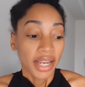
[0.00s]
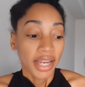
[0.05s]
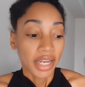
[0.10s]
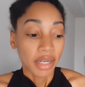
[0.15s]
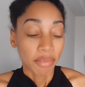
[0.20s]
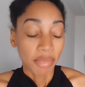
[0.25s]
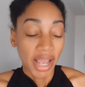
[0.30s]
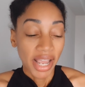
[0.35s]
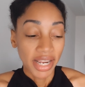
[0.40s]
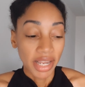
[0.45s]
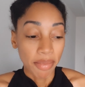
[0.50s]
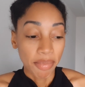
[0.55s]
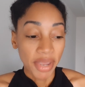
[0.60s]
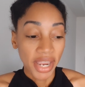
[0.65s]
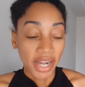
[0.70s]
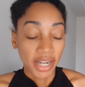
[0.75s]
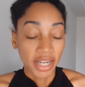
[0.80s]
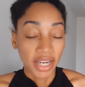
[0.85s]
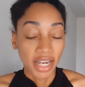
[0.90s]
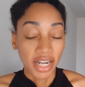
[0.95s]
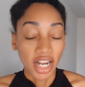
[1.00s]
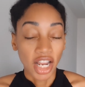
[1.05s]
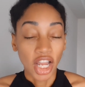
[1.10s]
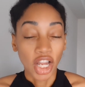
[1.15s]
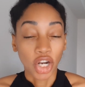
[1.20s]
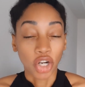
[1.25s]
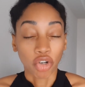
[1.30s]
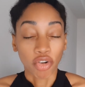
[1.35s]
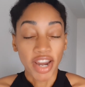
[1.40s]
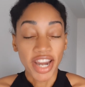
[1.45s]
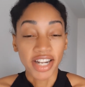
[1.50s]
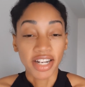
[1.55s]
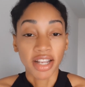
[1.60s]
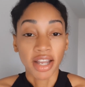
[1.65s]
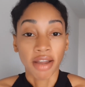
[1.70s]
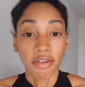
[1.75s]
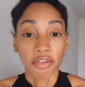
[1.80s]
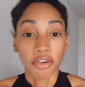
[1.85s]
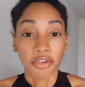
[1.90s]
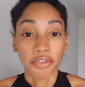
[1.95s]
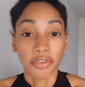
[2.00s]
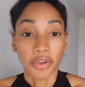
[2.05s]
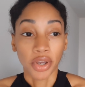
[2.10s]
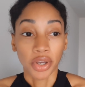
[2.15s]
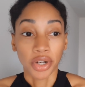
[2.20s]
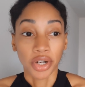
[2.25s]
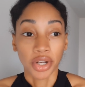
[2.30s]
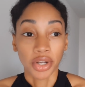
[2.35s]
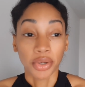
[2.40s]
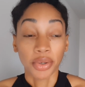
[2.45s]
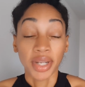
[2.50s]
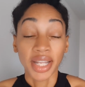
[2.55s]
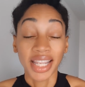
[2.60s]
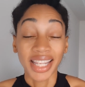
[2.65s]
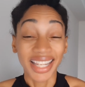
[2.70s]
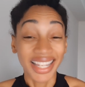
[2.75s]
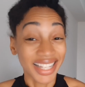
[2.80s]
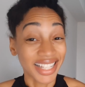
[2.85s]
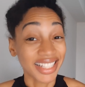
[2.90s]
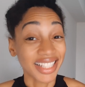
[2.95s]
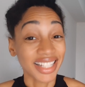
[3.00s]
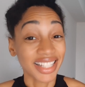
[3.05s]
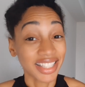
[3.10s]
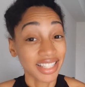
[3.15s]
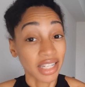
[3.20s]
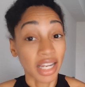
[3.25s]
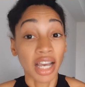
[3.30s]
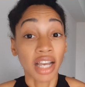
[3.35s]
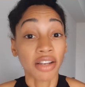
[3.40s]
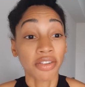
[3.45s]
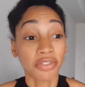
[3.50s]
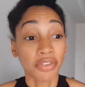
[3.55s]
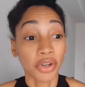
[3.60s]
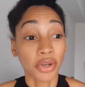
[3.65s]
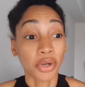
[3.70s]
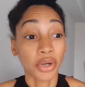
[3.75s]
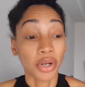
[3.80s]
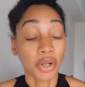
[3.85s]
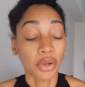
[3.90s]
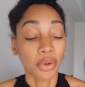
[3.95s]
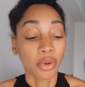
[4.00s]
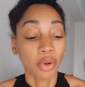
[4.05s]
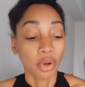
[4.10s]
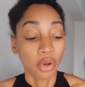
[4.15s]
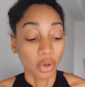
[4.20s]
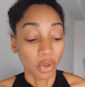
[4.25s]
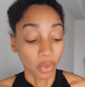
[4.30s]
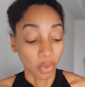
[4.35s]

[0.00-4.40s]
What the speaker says: In my opinion, a great cover photo is a stock photo